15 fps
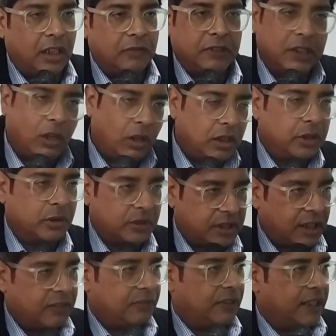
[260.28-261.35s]
We all know
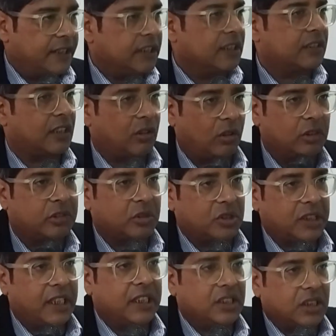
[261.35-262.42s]
that villages are also
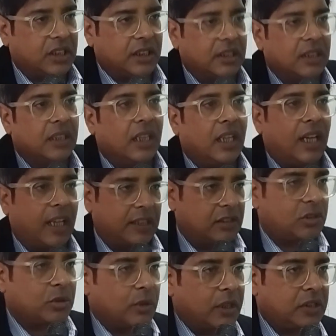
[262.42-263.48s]
changing,
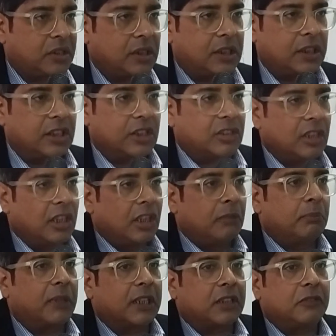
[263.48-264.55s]
and so are cities,
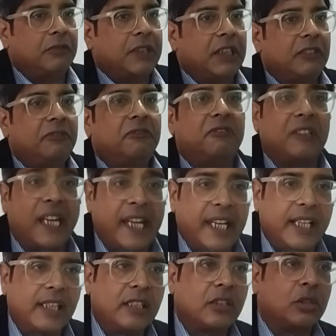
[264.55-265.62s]
but we
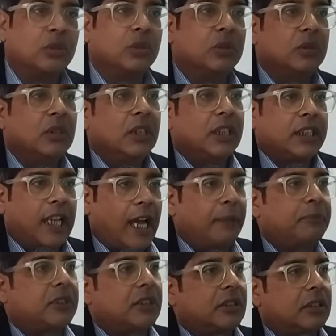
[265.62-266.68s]
fail to
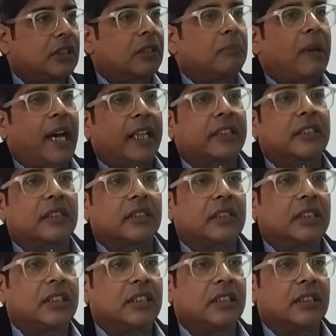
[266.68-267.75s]
capture the manner
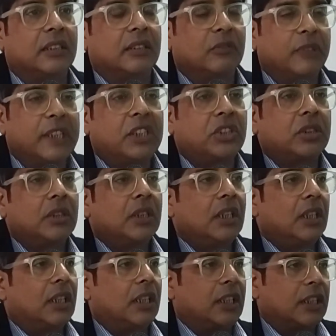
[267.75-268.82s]
in which
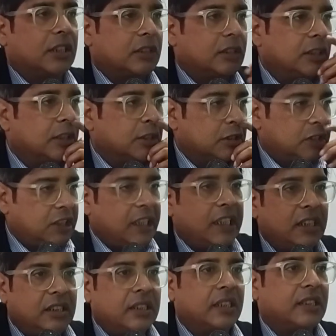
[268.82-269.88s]
the
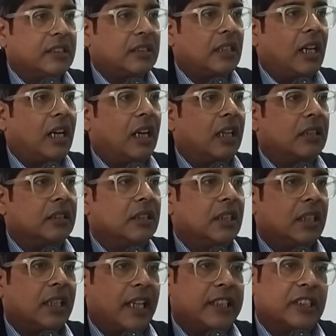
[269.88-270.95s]
changes are
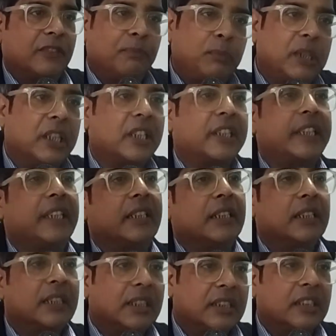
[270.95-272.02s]
kind of
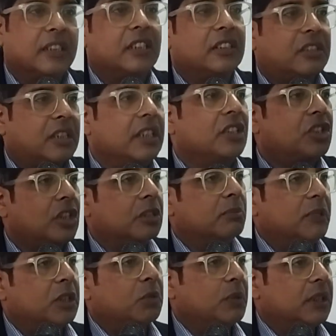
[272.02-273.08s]
blurring the
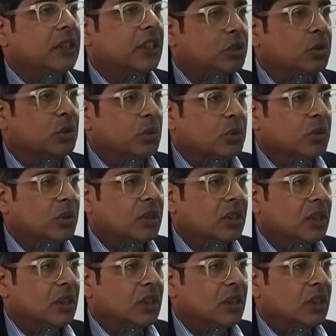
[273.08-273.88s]
distinction between the two